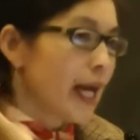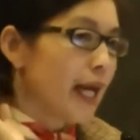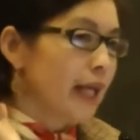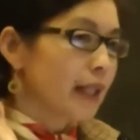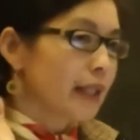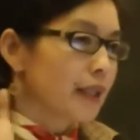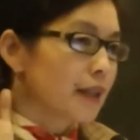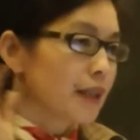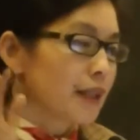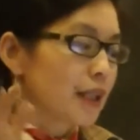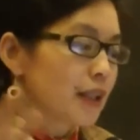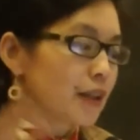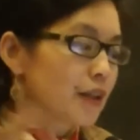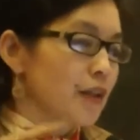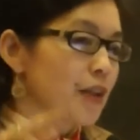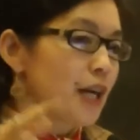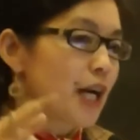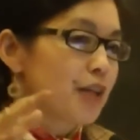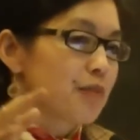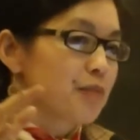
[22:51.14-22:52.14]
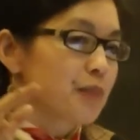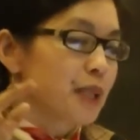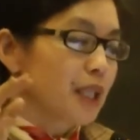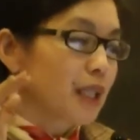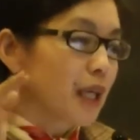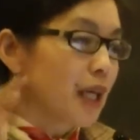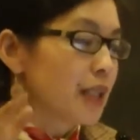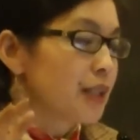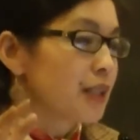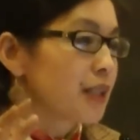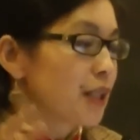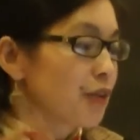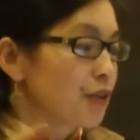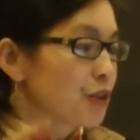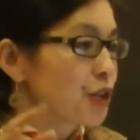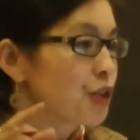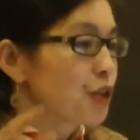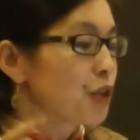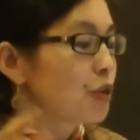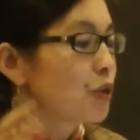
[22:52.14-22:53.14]
And I think that because they
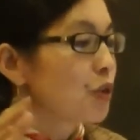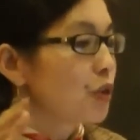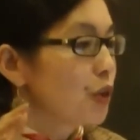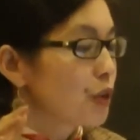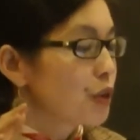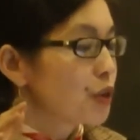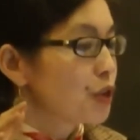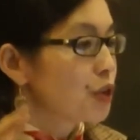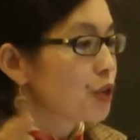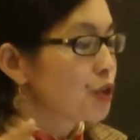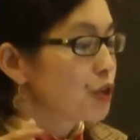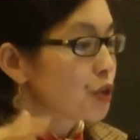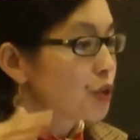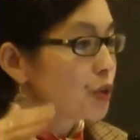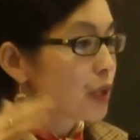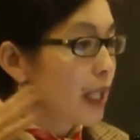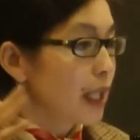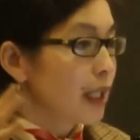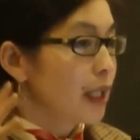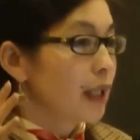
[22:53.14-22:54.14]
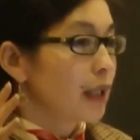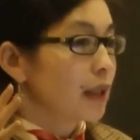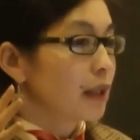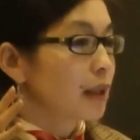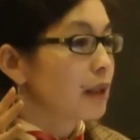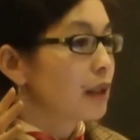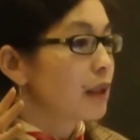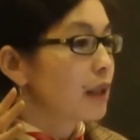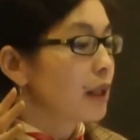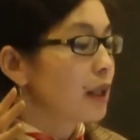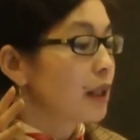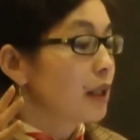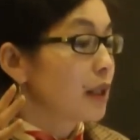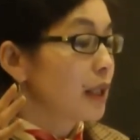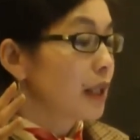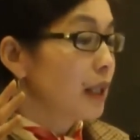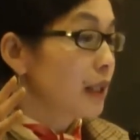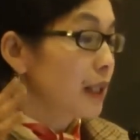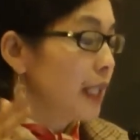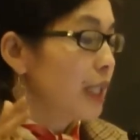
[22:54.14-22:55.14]
were so close to creating
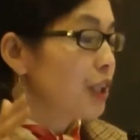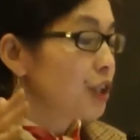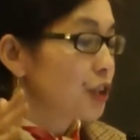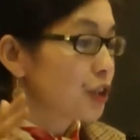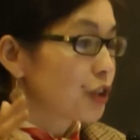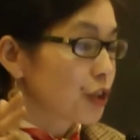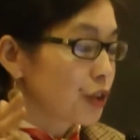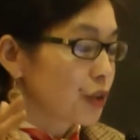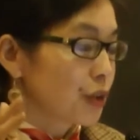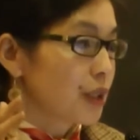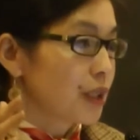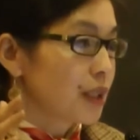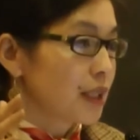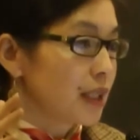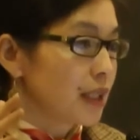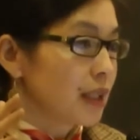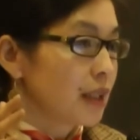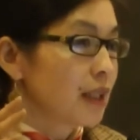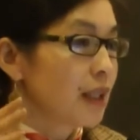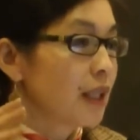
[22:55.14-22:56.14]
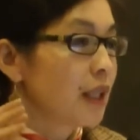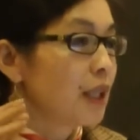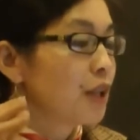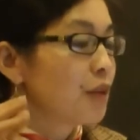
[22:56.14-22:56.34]
an Asian currency,